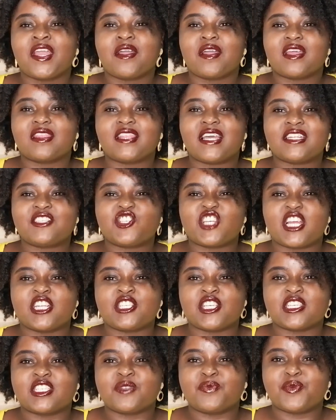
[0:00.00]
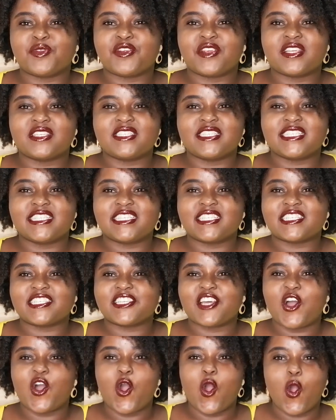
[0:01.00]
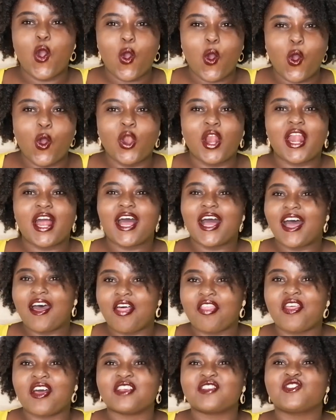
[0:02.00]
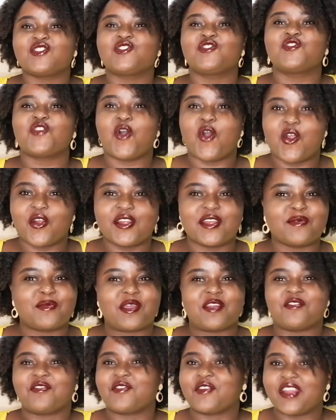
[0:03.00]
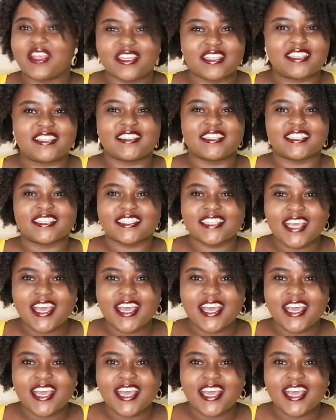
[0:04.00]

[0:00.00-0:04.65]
that church experience is just a whole other story, my friends.